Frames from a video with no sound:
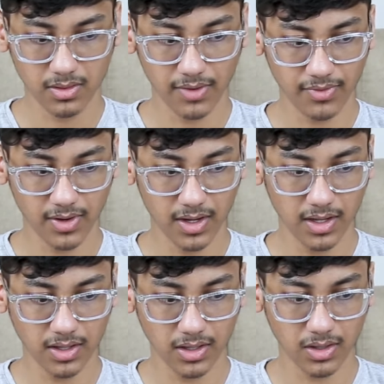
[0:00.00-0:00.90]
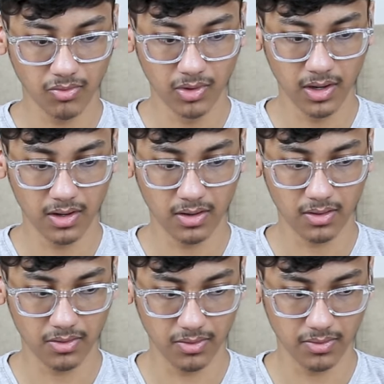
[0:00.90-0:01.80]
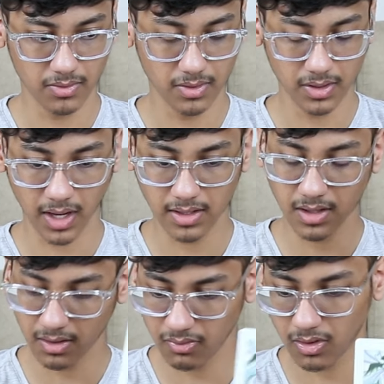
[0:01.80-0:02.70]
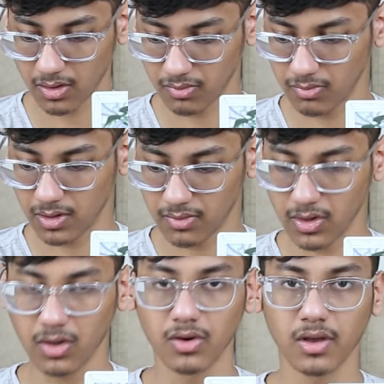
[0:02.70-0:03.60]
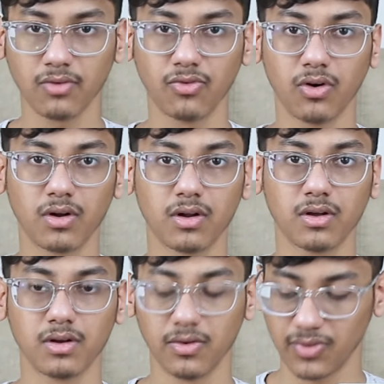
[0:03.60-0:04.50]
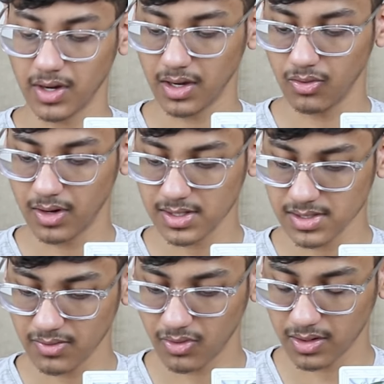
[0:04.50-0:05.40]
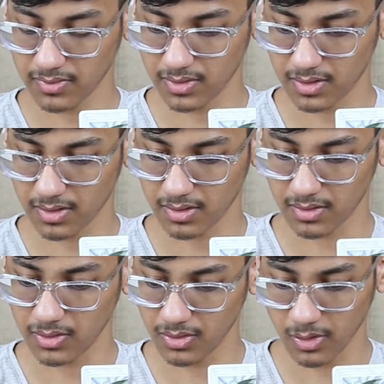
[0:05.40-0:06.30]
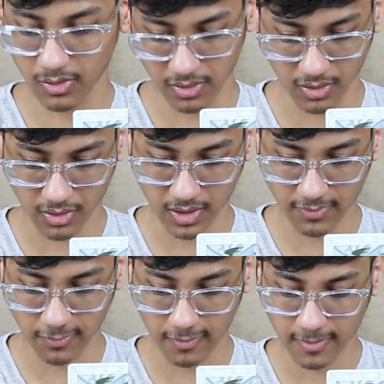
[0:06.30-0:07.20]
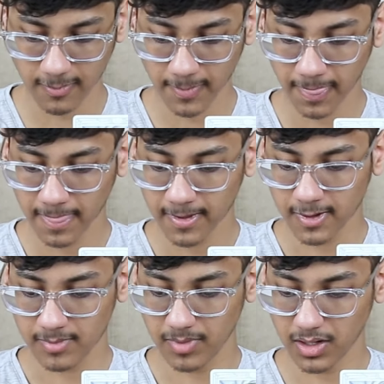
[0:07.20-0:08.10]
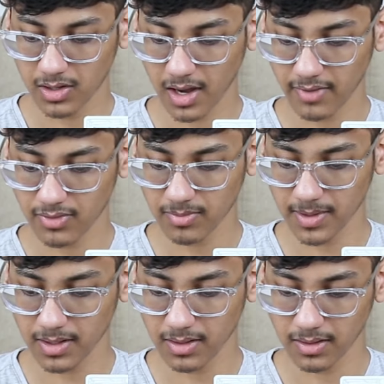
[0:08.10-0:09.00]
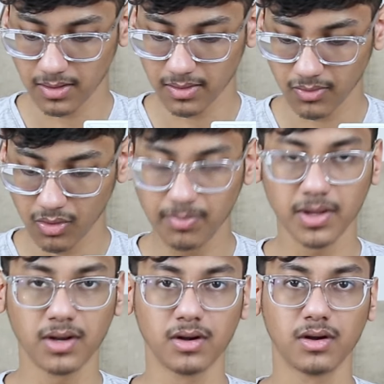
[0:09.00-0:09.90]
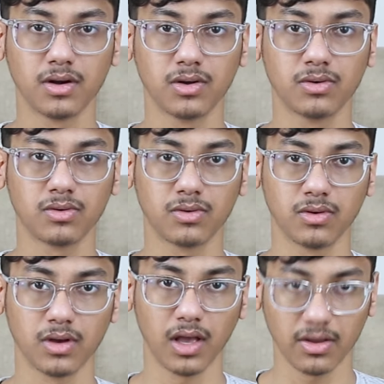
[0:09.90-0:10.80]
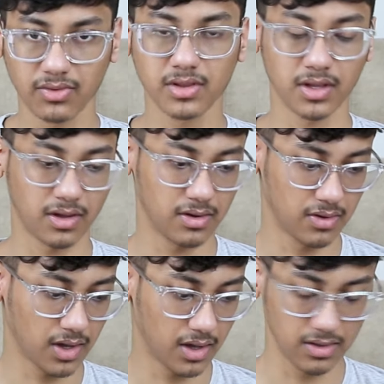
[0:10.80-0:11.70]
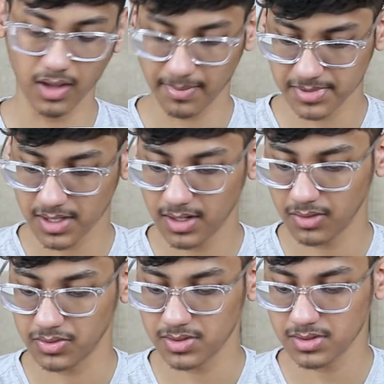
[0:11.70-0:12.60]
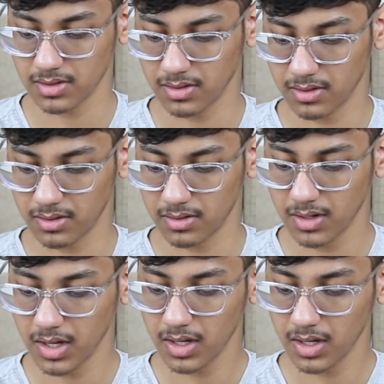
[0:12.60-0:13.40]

definitely you will uh, get the reward whatever you're looking for definitely you'll receive whatever uh, you're looking for but you have to be open to everything okay the ups and downs the